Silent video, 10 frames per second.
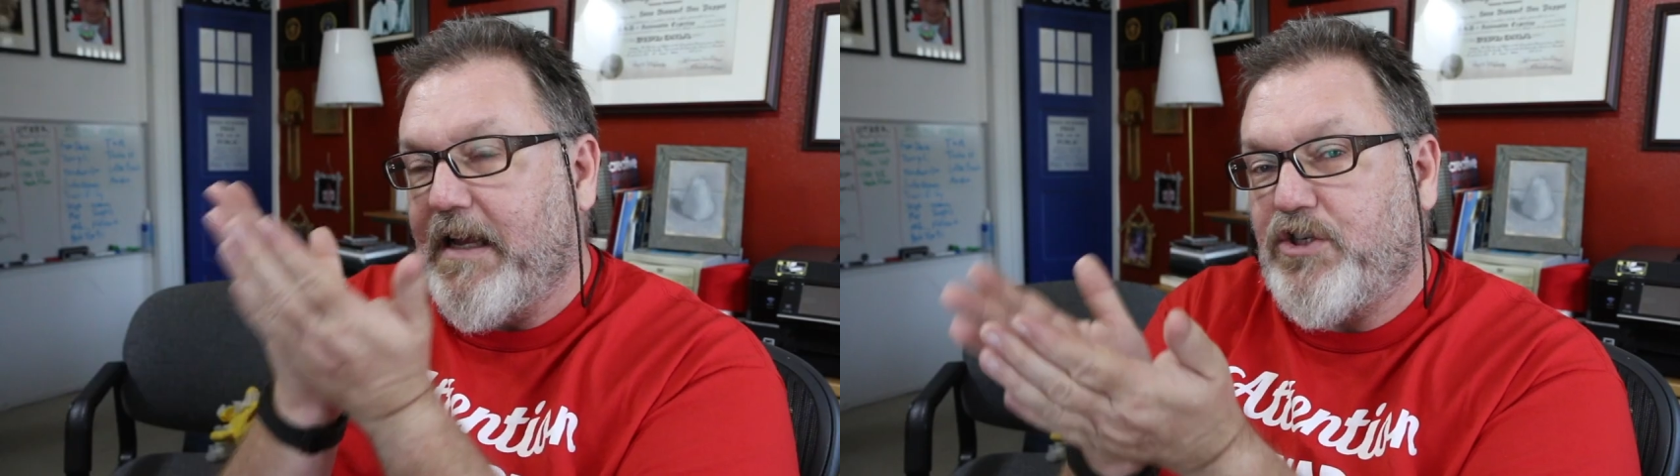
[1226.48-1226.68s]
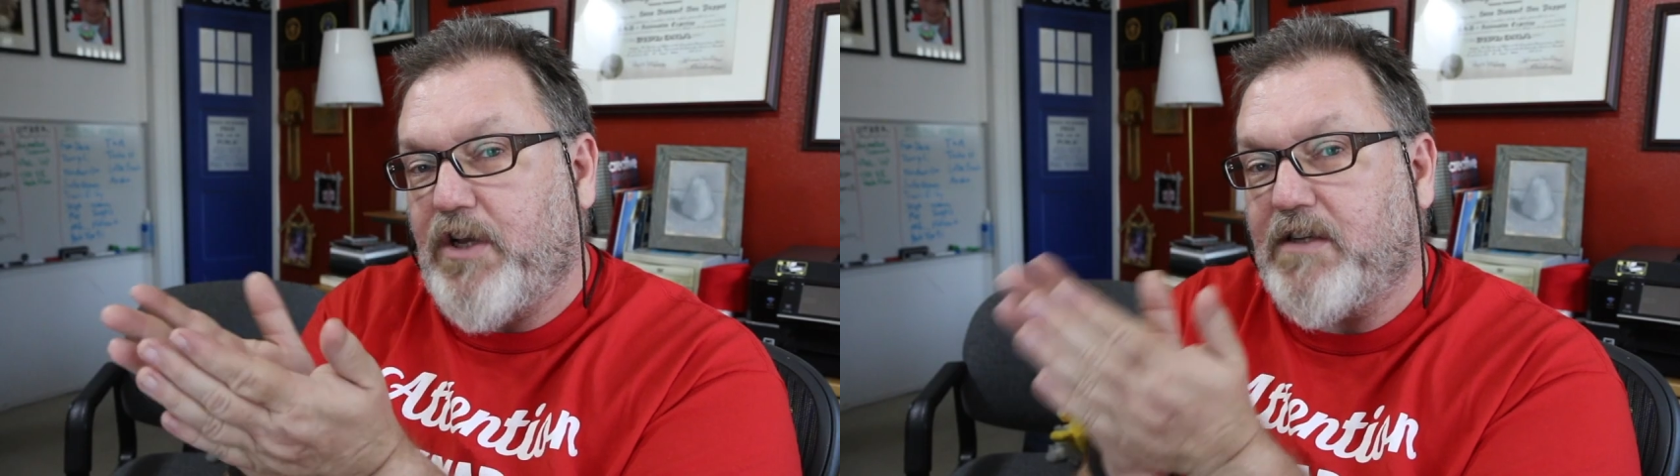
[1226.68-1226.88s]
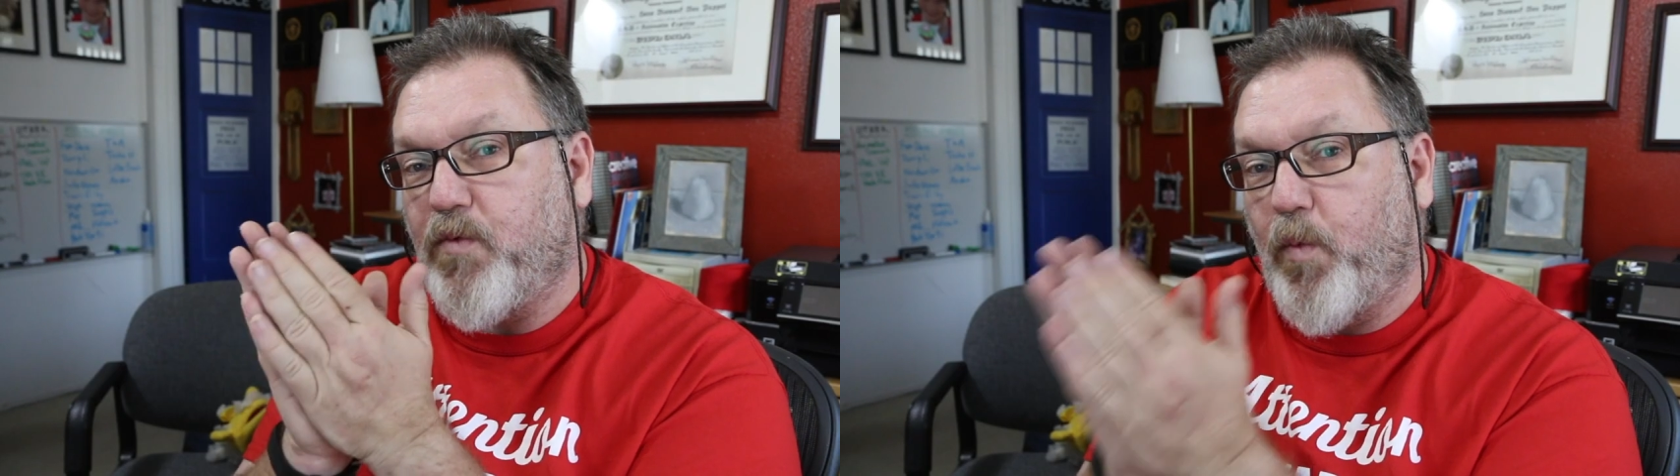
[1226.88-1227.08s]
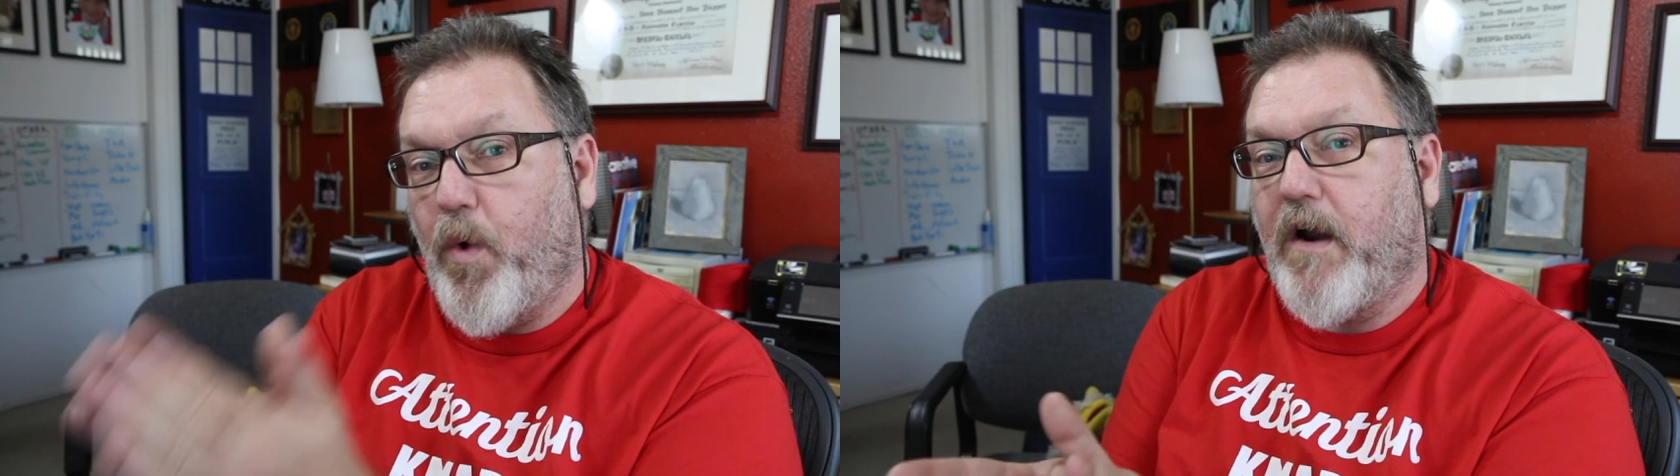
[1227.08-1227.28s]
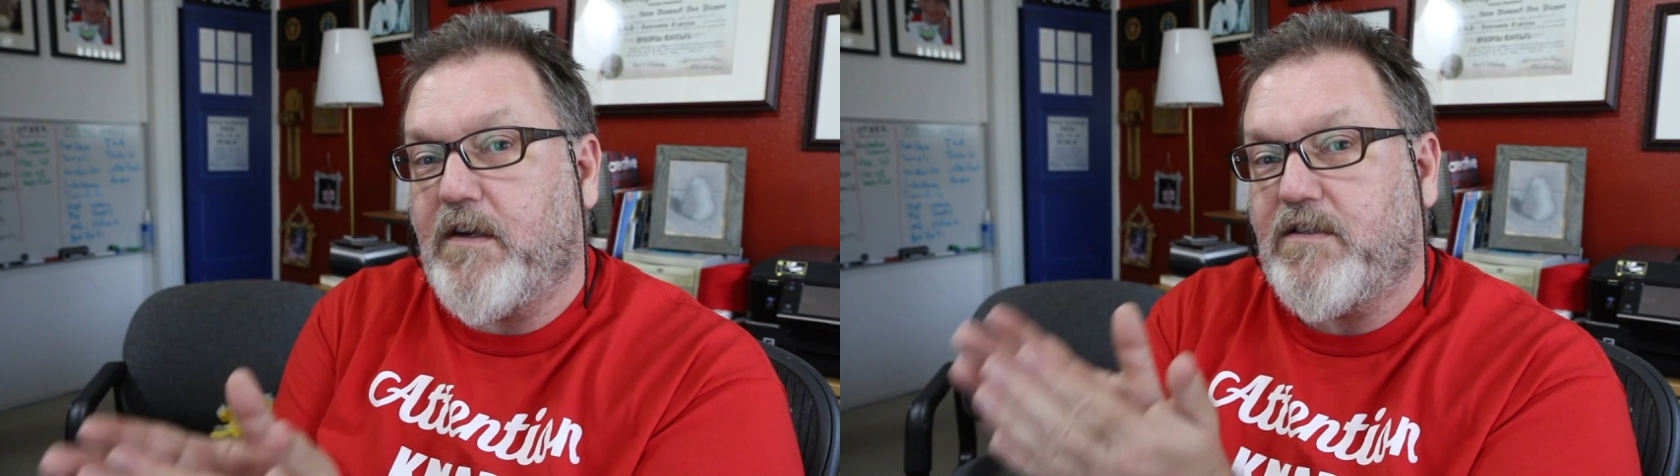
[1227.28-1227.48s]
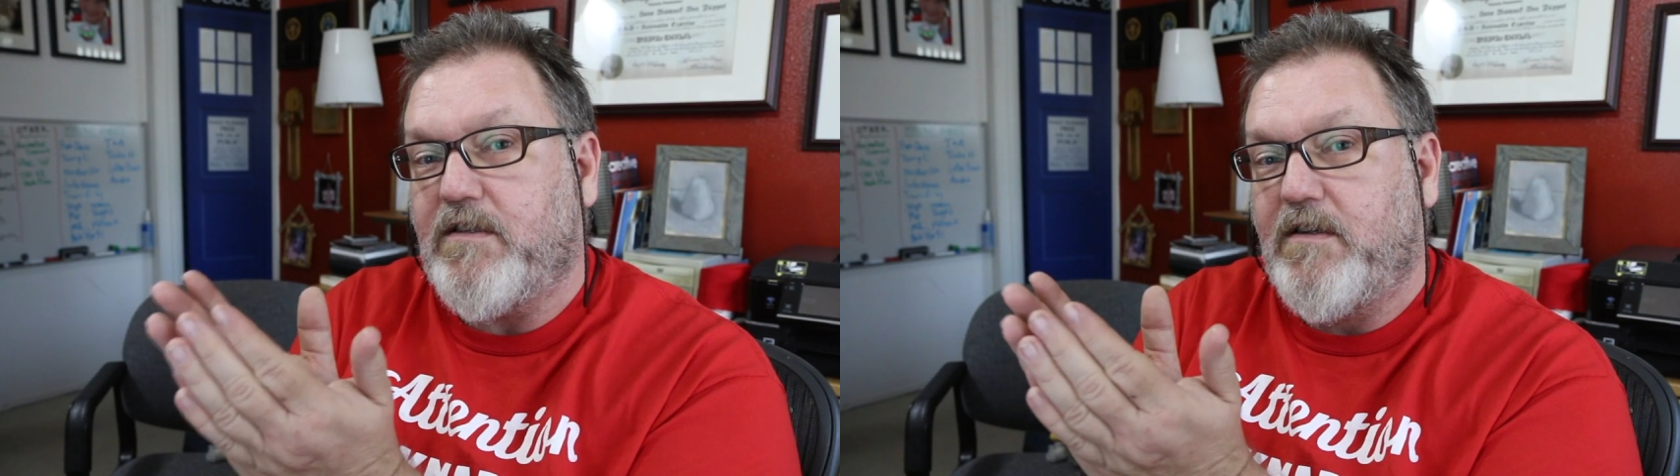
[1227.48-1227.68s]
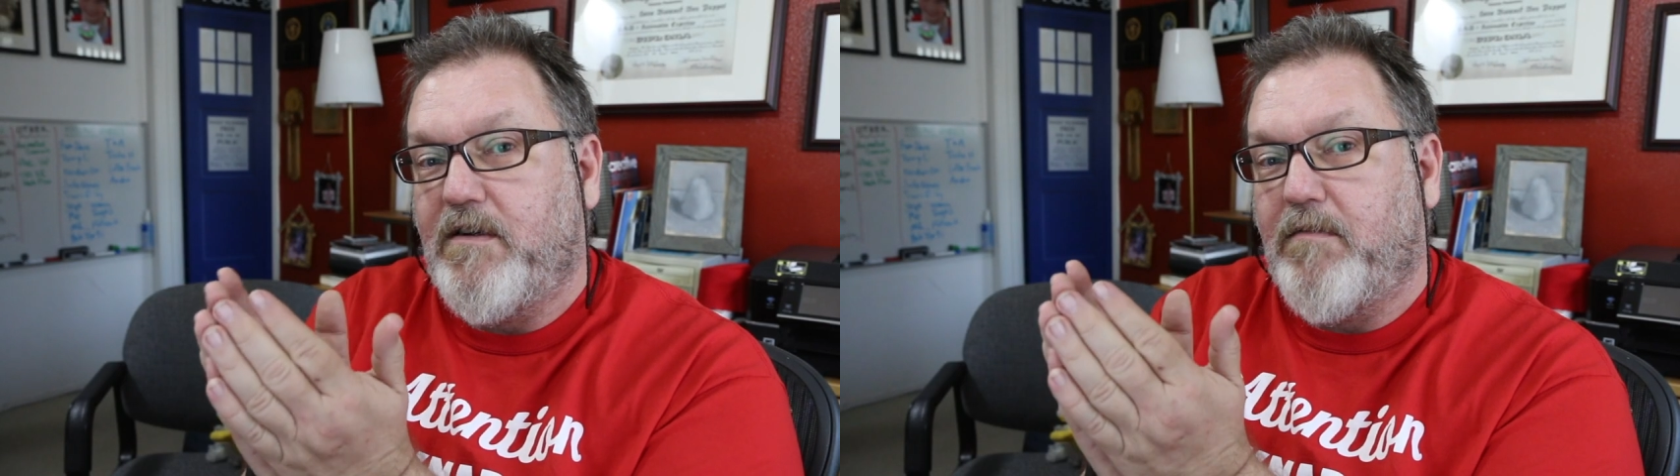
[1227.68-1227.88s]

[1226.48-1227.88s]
It just works